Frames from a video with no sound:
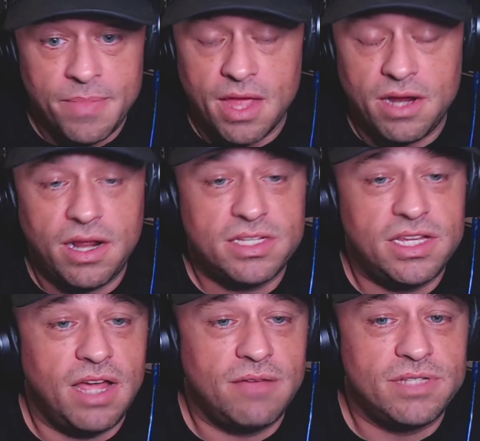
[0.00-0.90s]
a lot of
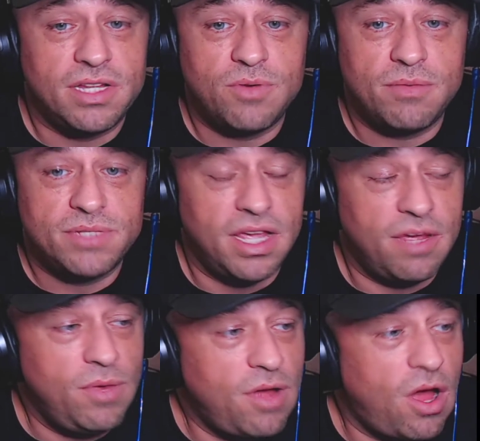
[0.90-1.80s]
times. That's why I'm saying
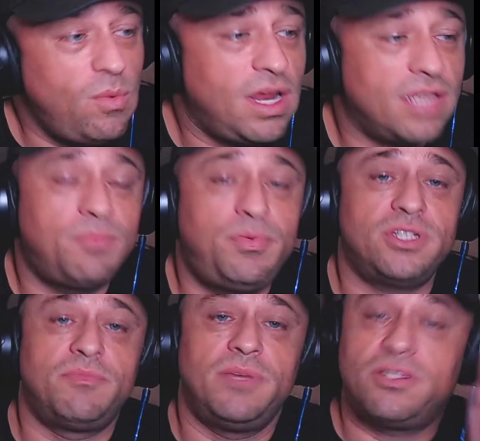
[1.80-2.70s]
we like to
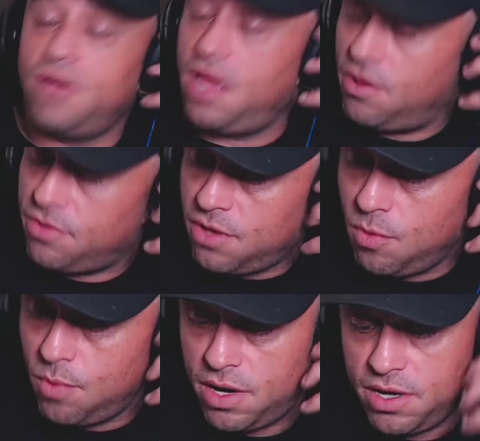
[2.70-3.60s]
push mental health
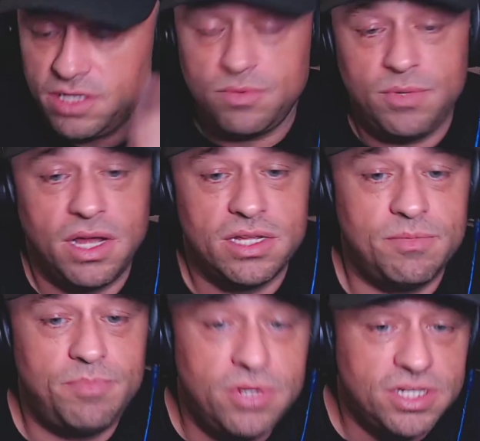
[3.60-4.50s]
awareness. We like to
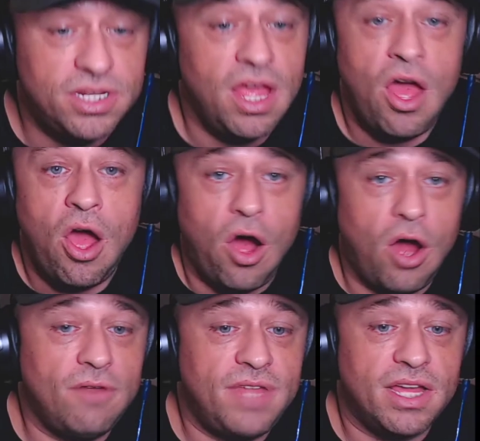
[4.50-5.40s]
push
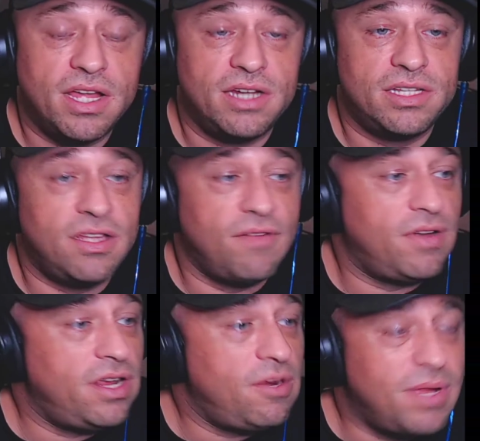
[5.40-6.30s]
all of that kind of stuff
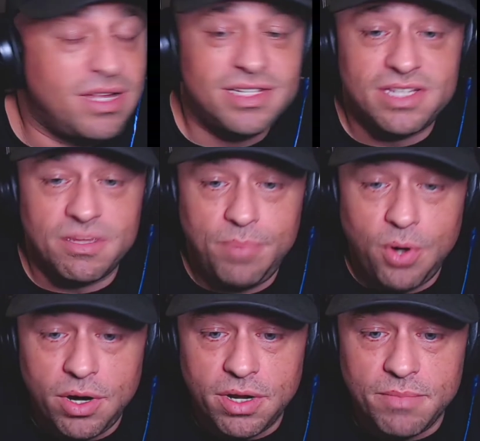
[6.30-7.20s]
on here because it's
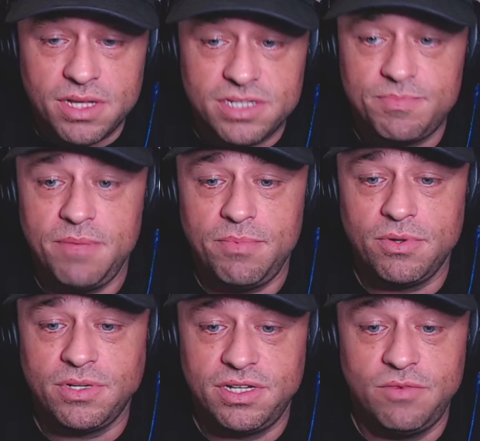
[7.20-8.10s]
important. Because the people
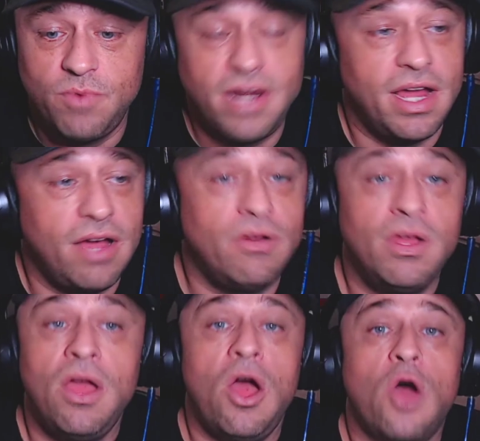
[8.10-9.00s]
right now,
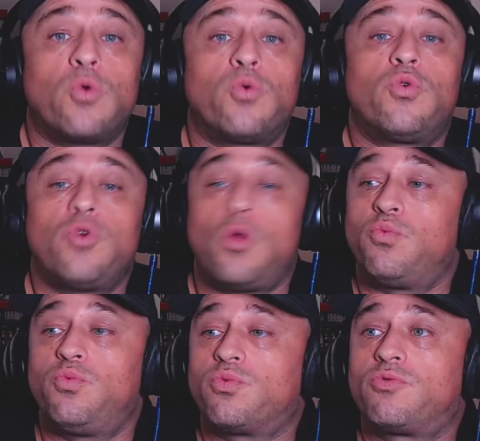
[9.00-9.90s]

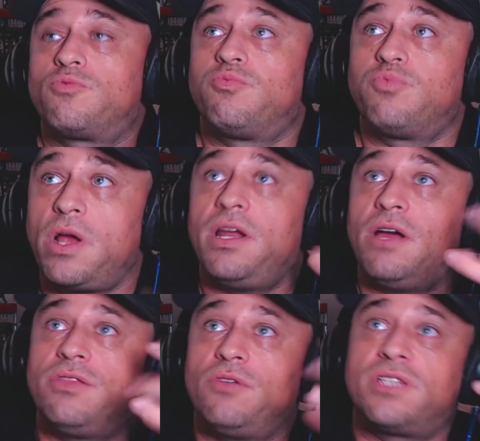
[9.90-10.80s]

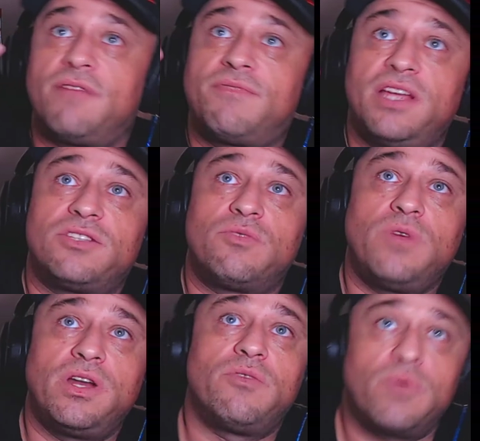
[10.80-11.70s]
those kind of things are
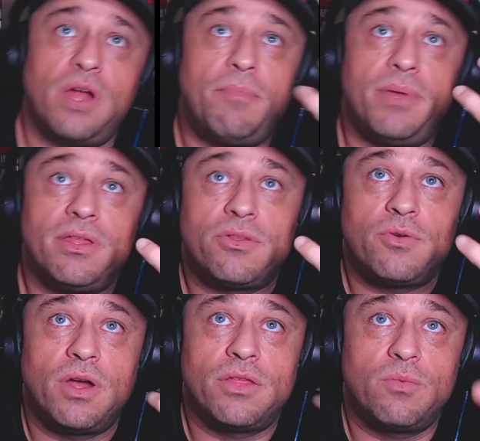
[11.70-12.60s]
running rampant
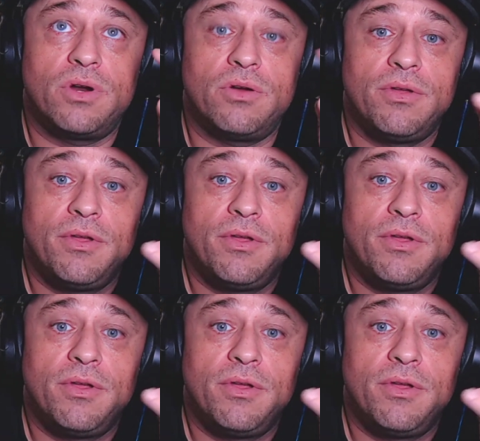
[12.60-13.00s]
throughout the world.